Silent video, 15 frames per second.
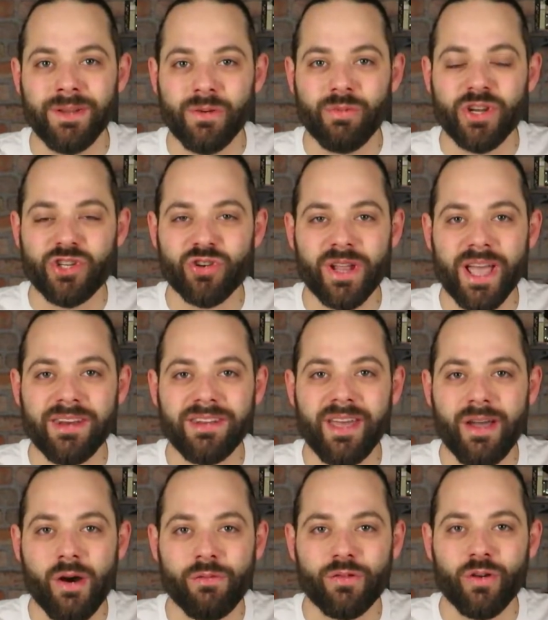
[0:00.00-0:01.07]
which you can
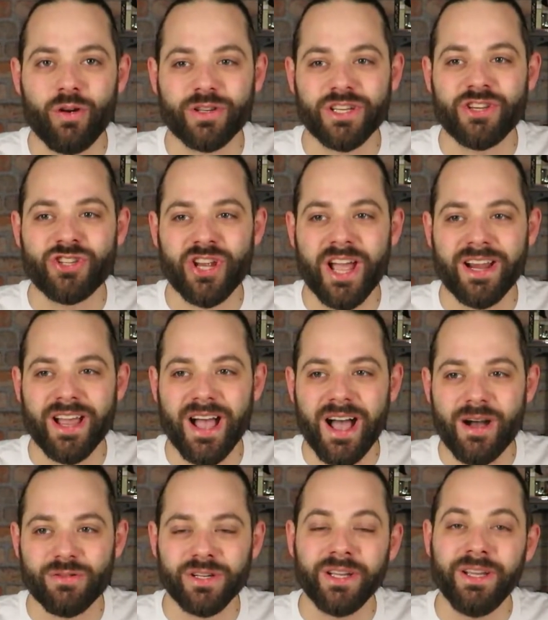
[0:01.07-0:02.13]
of course check
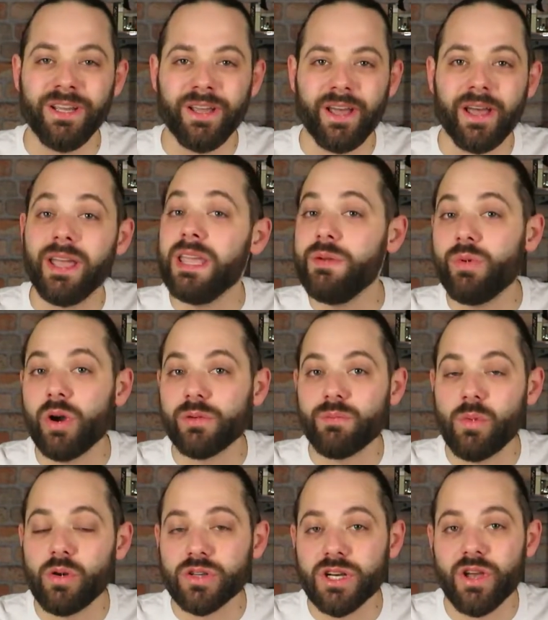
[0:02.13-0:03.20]
out. He worked
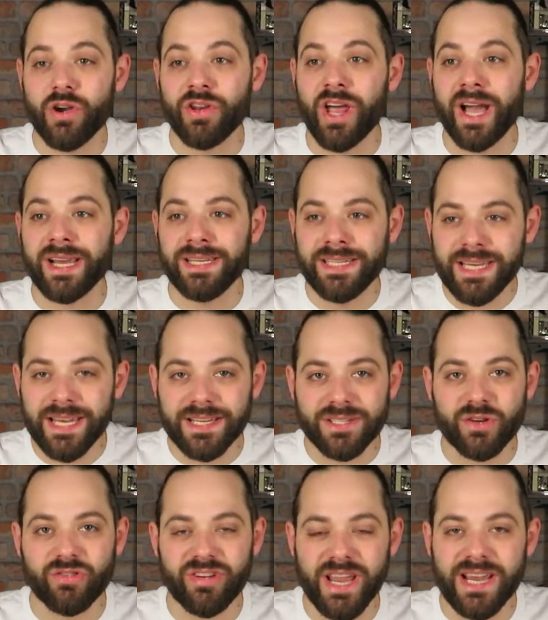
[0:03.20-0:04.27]
mostly on
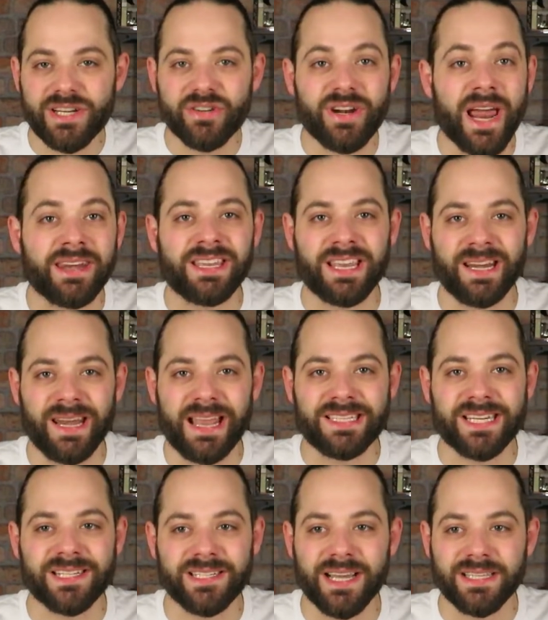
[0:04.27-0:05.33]
ideas, creator and
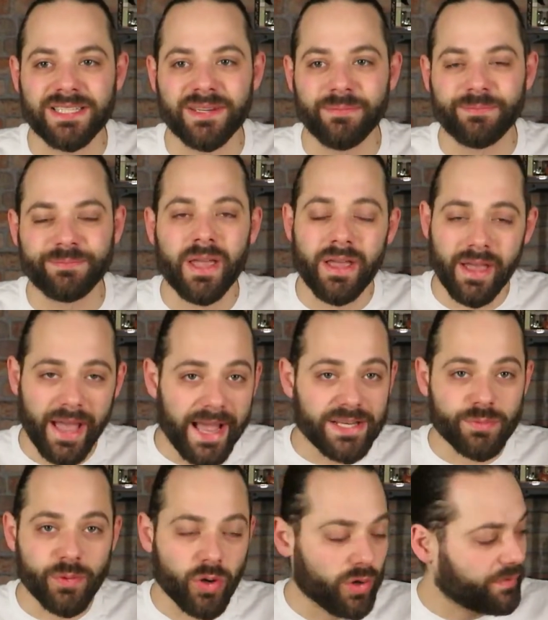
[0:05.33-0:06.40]
classic sets.
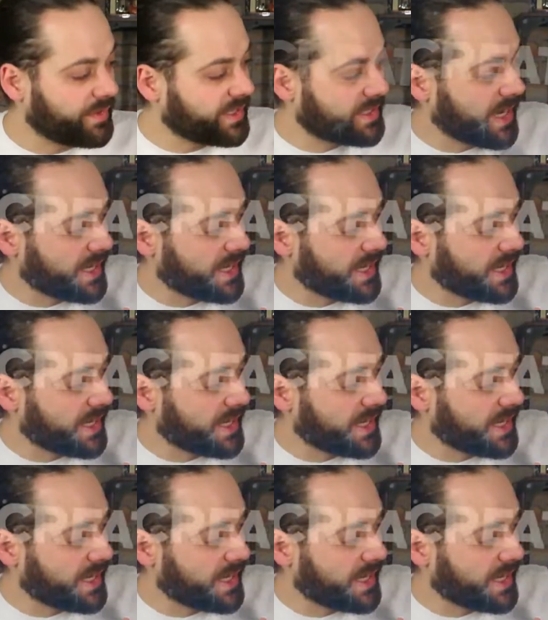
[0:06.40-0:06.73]
As with all of these